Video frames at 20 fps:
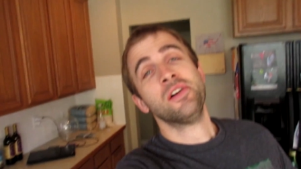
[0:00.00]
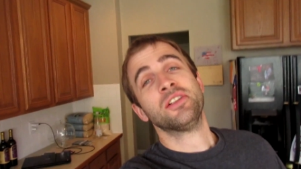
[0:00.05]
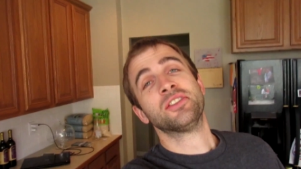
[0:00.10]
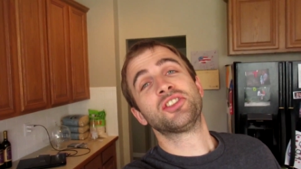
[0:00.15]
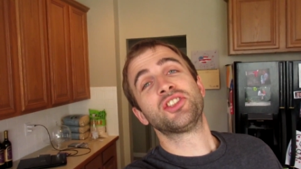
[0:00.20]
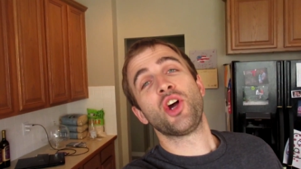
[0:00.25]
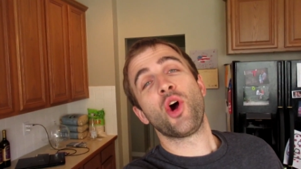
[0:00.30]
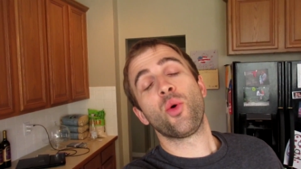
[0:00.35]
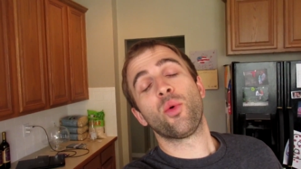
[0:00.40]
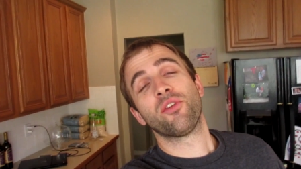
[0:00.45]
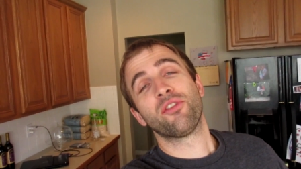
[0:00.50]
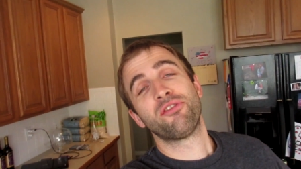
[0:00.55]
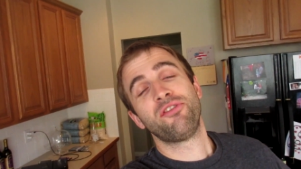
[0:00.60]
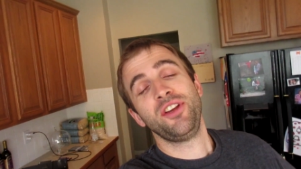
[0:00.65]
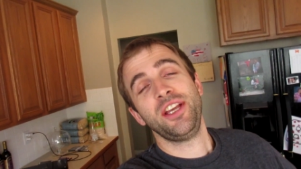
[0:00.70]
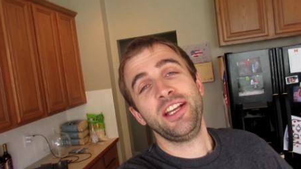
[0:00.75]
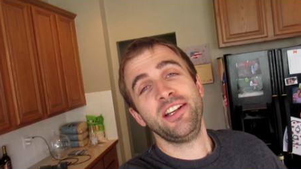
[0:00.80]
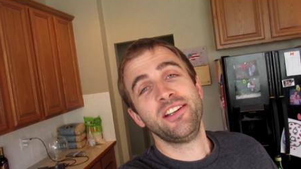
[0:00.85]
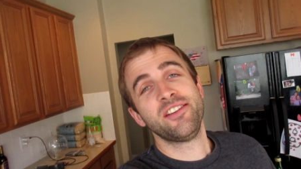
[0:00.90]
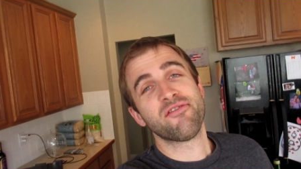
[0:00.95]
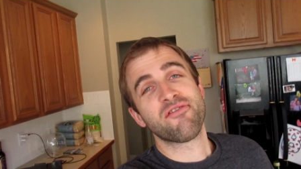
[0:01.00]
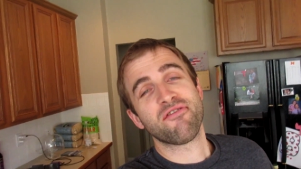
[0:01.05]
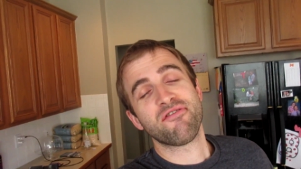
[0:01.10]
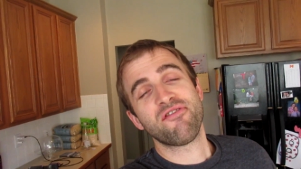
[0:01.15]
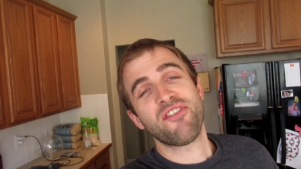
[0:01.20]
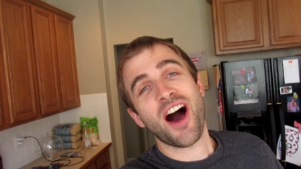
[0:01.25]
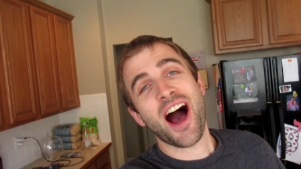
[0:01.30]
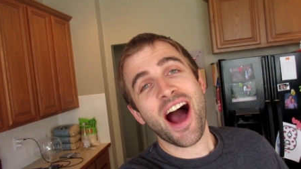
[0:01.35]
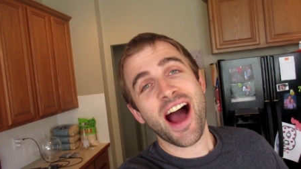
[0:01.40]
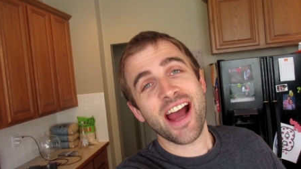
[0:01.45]
So we're feeding
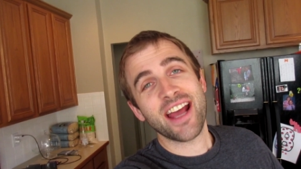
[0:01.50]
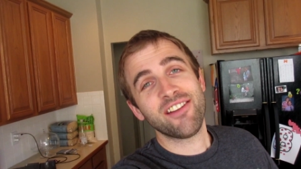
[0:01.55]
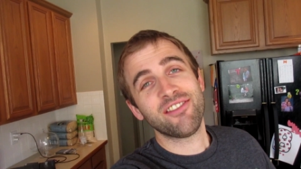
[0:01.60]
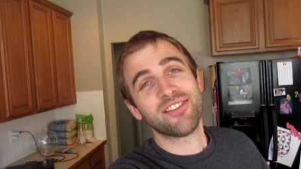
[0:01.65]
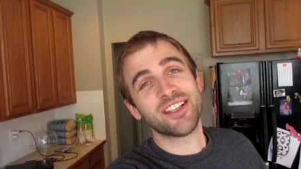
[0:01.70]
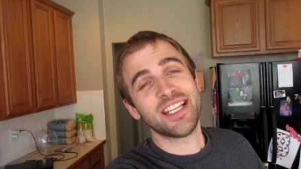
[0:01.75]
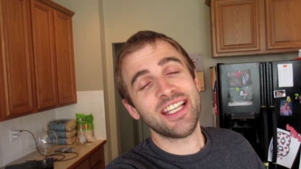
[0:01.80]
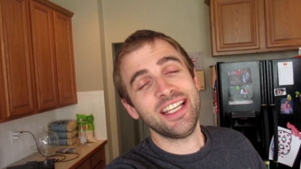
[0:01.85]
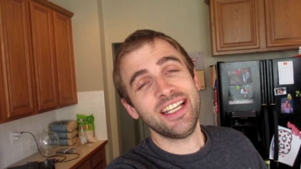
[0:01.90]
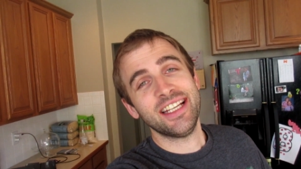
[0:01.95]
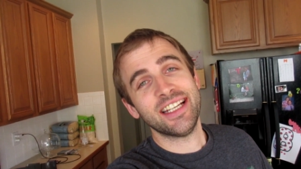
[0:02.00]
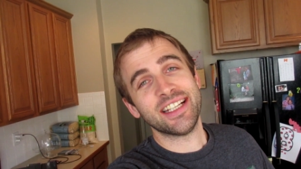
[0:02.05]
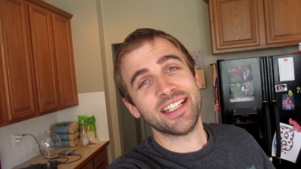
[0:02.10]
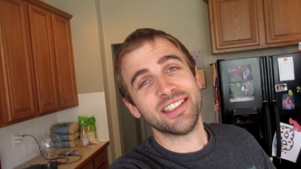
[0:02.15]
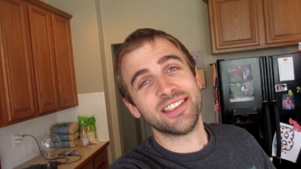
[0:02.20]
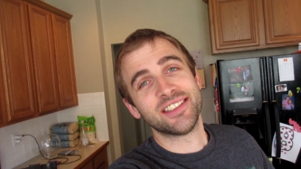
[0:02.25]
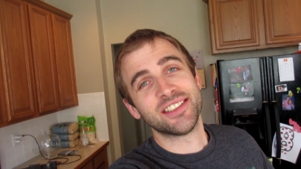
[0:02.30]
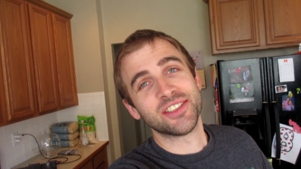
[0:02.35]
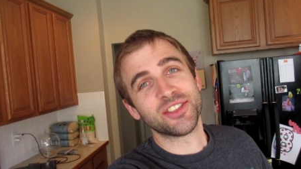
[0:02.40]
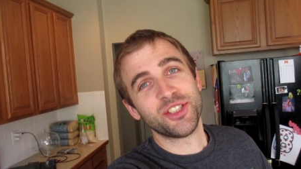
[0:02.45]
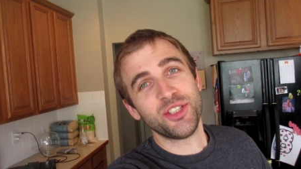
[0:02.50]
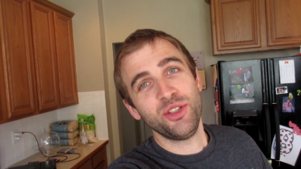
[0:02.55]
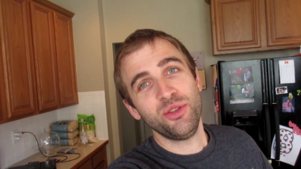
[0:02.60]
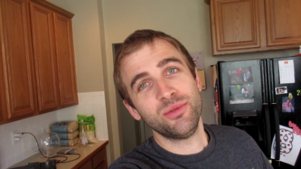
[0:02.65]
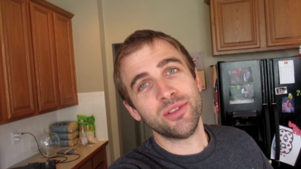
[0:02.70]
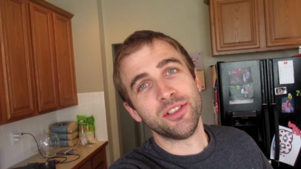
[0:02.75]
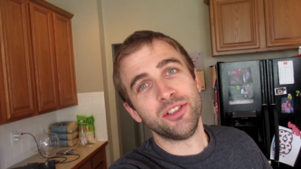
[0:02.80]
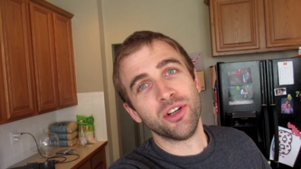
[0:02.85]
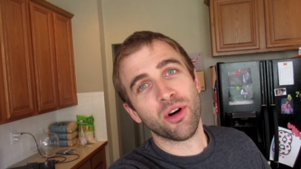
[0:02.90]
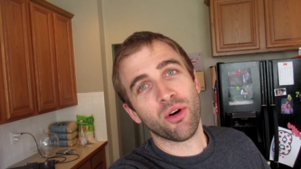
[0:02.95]
five kids and
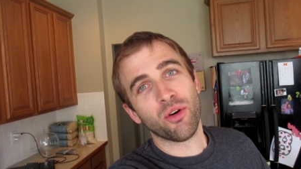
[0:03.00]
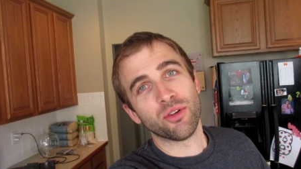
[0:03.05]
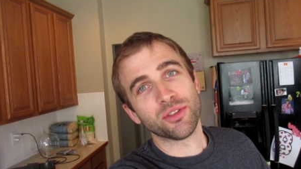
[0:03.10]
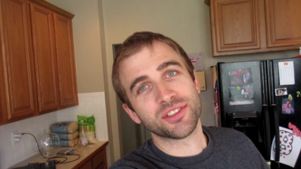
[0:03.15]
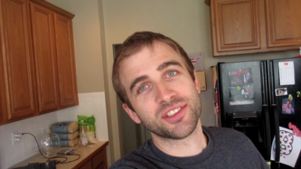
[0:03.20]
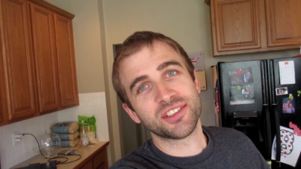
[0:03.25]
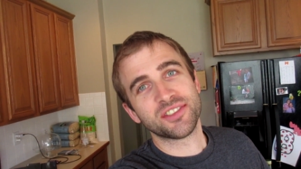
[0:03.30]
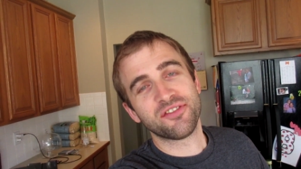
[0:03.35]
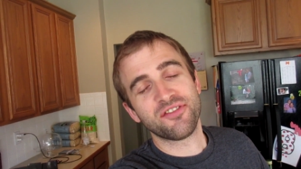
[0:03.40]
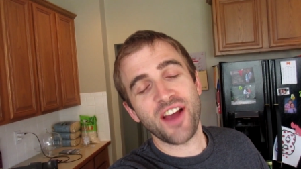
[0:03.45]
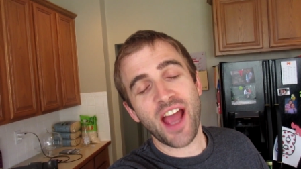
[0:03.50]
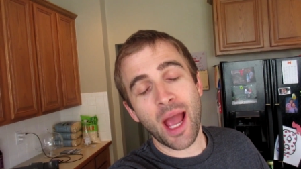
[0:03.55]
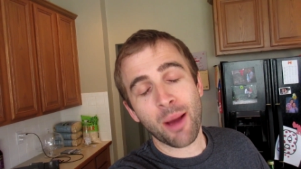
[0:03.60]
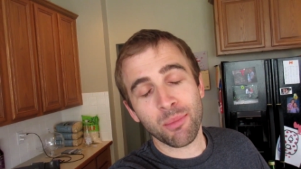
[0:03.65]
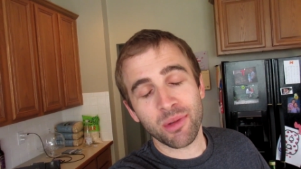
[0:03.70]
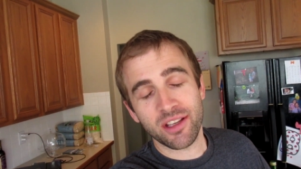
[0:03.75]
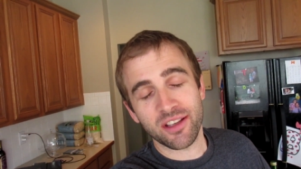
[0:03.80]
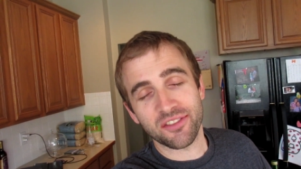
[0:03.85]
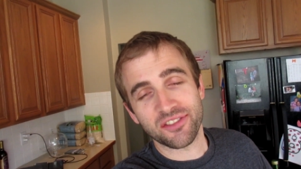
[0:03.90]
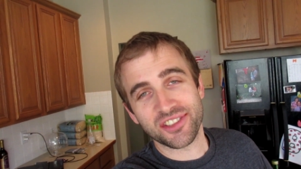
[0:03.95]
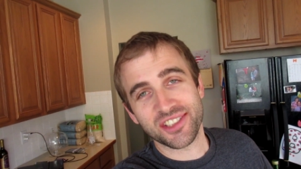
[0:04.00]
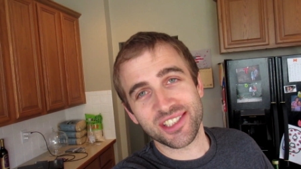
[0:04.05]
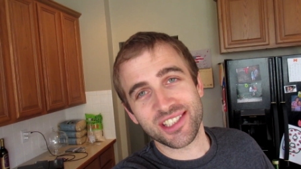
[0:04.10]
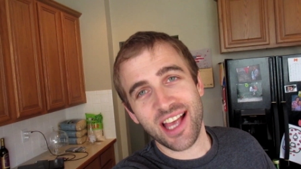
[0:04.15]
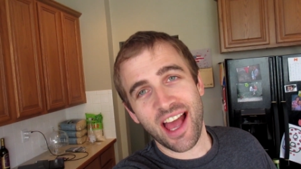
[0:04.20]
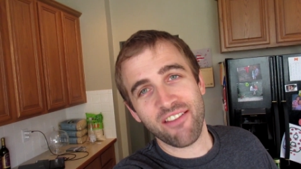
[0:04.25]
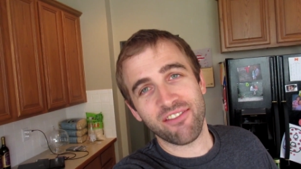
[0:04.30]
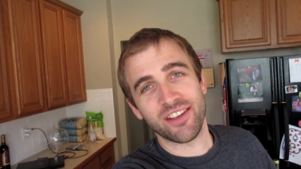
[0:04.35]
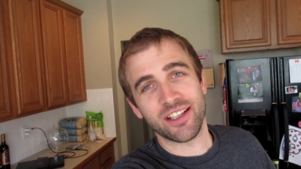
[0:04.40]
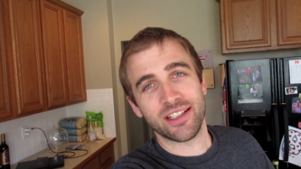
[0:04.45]
two adults. Family of
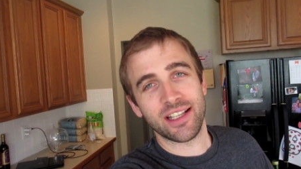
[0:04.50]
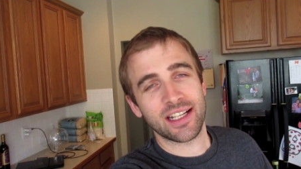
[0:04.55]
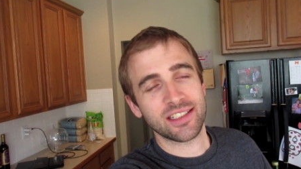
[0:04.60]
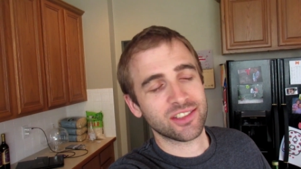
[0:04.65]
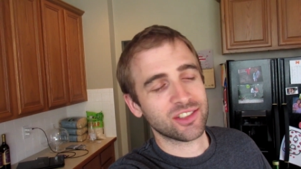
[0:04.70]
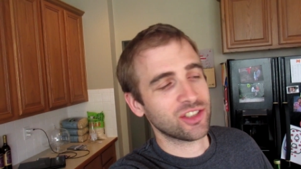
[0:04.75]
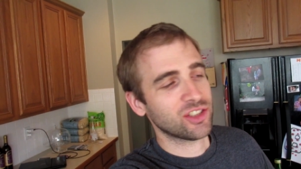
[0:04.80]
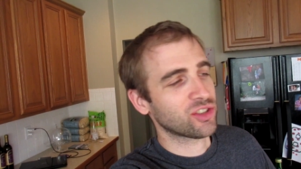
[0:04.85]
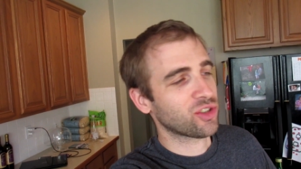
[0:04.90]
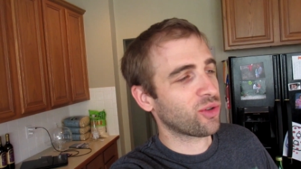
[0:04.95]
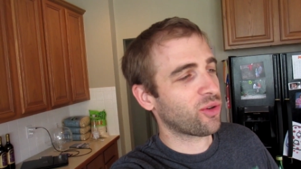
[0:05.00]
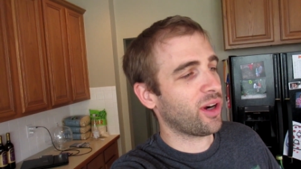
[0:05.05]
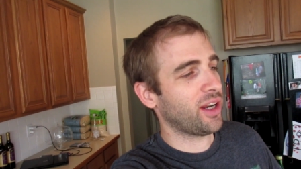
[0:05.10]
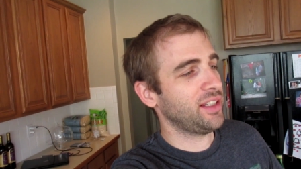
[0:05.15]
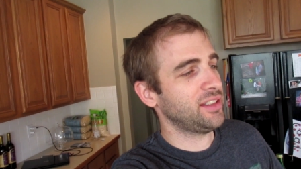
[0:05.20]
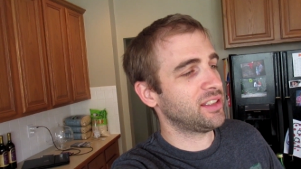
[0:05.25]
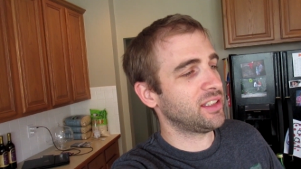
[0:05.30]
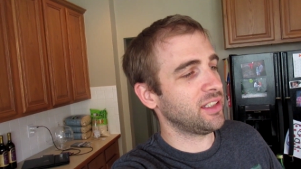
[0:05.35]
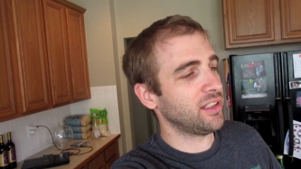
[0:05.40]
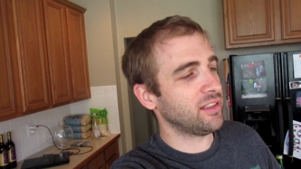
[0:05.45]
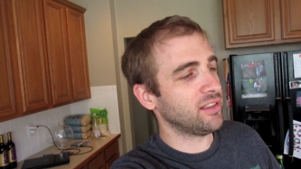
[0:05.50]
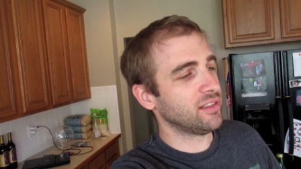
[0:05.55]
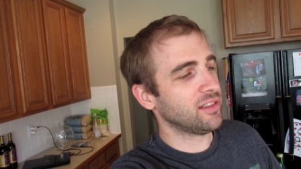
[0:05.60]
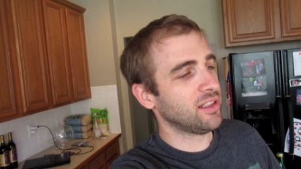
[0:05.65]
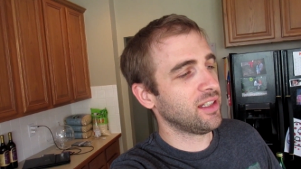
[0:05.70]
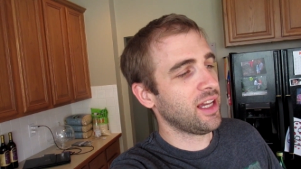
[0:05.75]
seven, that's just crazy.